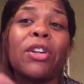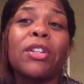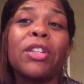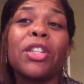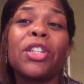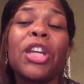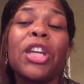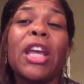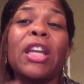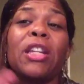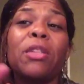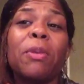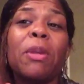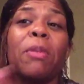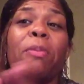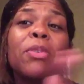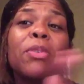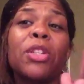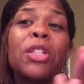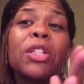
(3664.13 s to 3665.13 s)
to change.
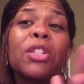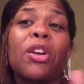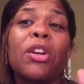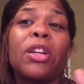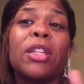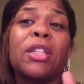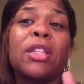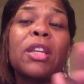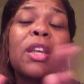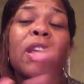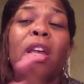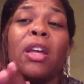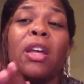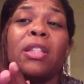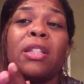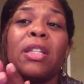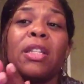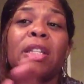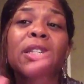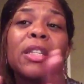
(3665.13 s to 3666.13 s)
People just started
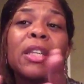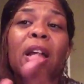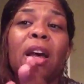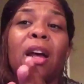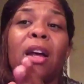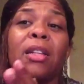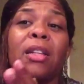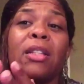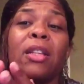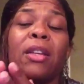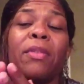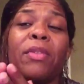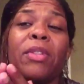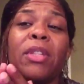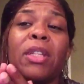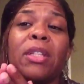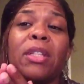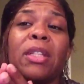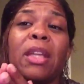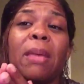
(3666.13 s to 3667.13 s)
to
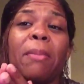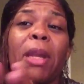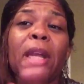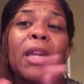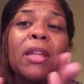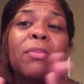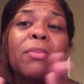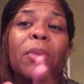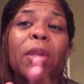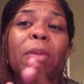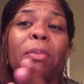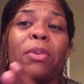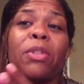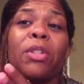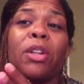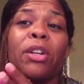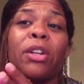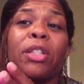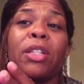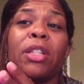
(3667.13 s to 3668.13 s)
disseminate. People
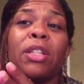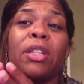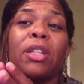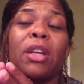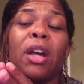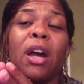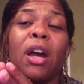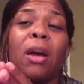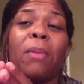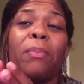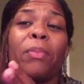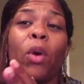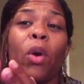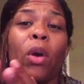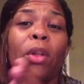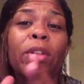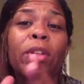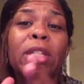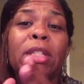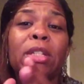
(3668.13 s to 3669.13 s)
started to all
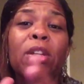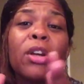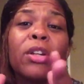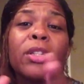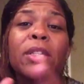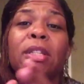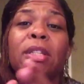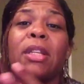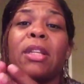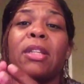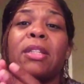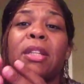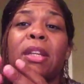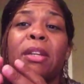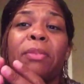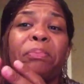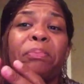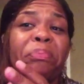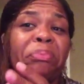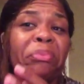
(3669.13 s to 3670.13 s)
these narcissists
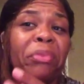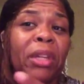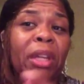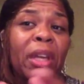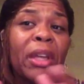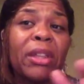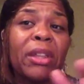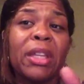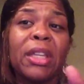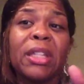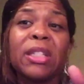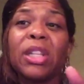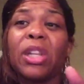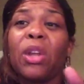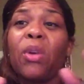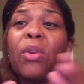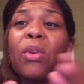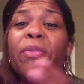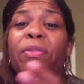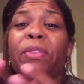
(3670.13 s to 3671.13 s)
and these
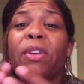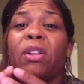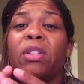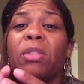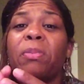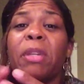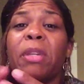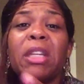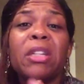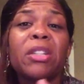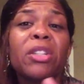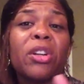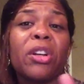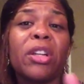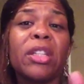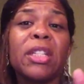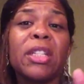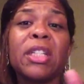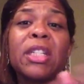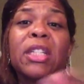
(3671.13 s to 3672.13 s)
lower field beings
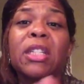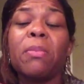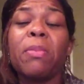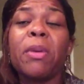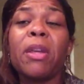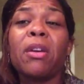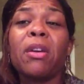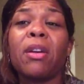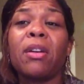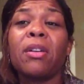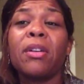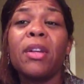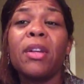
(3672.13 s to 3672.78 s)
started to disappear,